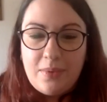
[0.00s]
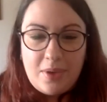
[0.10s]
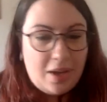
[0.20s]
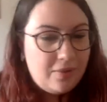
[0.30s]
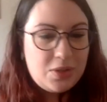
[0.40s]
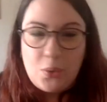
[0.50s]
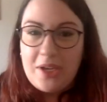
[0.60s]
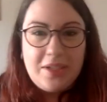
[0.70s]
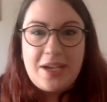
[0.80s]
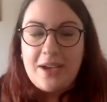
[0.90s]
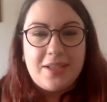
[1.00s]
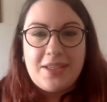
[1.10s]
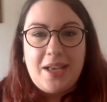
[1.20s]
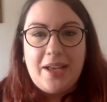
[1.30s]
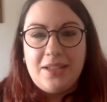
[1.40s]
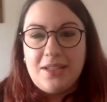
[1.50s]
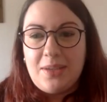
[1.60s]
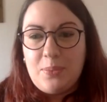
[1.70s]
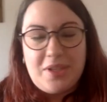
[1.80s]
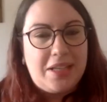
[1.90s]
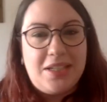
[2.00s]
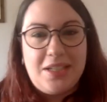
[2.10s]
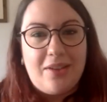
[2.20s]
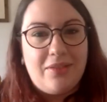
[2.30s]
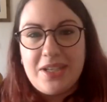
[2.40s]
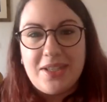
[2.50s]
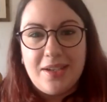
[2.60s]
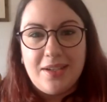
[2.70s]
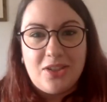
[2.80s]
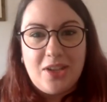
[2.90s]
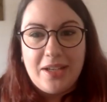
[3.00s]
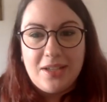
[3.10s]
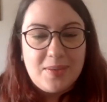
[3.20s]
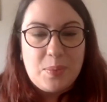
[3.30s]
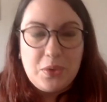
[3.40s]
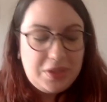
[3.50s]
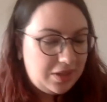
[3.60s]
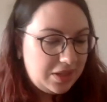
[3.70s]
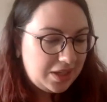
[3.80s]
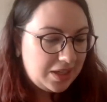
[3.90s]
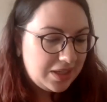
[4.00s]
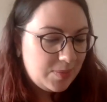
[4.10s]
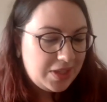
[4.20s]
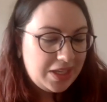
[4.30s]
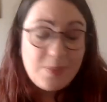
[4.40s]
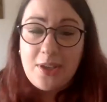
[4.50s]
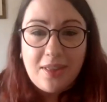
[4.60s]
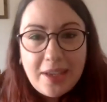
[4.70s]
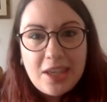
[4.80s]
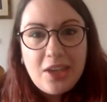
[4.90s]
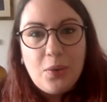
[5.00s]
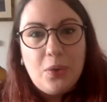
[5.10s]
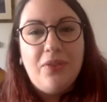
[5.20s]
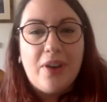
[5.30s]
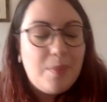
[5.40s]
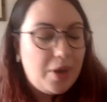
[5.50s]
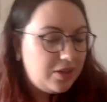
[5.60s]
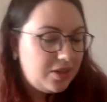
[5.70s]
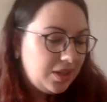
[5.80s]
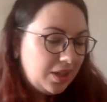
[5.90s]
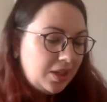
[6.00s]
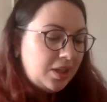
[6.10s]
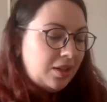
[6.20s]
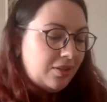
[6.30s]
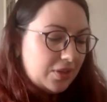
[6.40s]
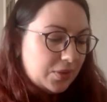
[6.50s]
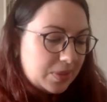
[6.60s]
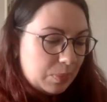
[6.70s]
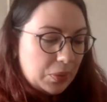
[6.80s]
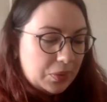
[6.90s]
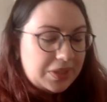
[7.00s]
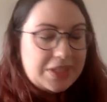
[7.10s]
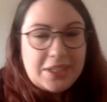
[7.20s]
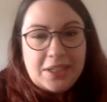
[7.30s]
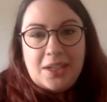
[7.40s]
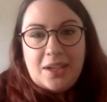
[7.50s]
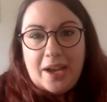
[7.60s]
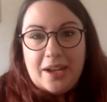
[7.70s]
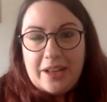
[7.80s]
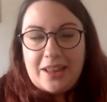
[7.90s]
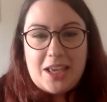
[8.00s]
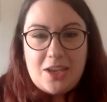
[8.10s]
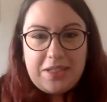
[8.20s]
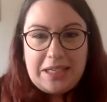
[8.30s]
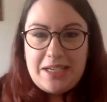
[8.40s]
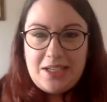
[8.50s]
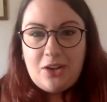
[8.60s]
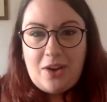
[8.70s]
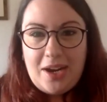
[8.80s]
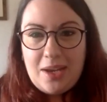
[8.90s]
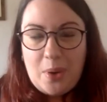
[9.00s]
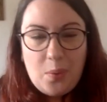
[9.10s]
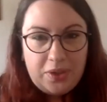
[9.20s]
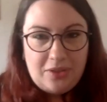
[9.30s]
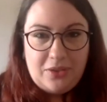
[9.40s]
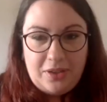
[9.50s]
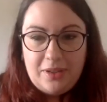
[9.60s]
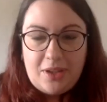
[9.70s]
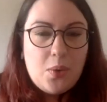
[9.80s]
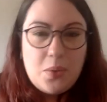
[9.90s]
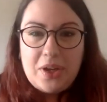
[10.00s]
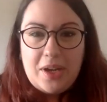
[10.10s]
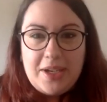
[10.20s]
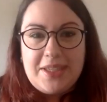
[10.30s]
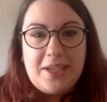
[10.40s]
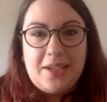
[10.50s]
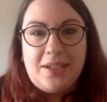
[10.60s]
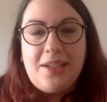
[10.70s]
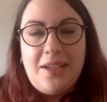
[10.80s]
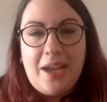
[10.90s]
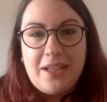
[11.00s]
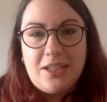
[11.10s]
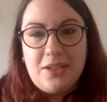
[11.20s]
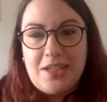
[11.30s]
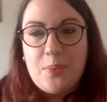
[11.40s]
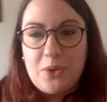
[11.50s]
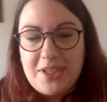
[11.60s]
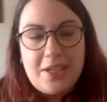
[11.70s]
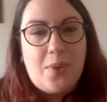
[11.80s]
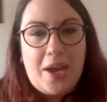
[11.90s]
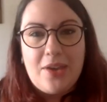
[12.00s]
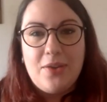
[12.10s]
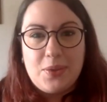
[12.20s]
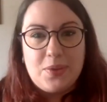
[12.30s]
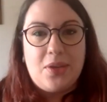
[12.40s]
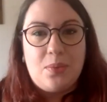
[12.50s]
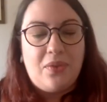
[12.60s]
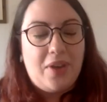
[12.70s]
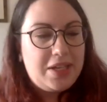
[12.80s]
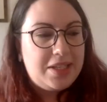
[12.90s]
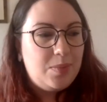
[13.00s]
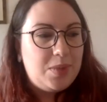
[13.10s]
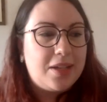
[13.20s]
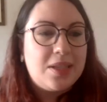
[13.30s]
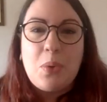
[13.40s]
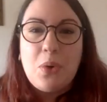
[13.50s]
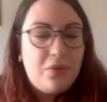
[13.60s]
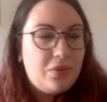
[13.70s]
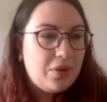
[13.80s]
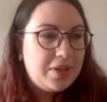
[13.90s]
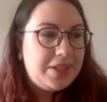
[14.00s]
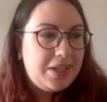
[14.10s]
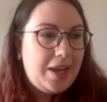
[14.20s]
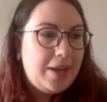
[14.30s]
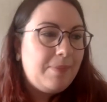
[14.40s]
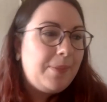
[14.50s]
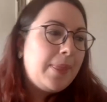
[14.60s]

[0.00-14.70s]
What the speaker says: have joined us and presented their research and supported the Dickens Museum. So thank you all very much for your support. And thank you to Lydia Craig, my wonderful co-organiser, and to Deborah Sidaway, who's also providing some tech support for us today.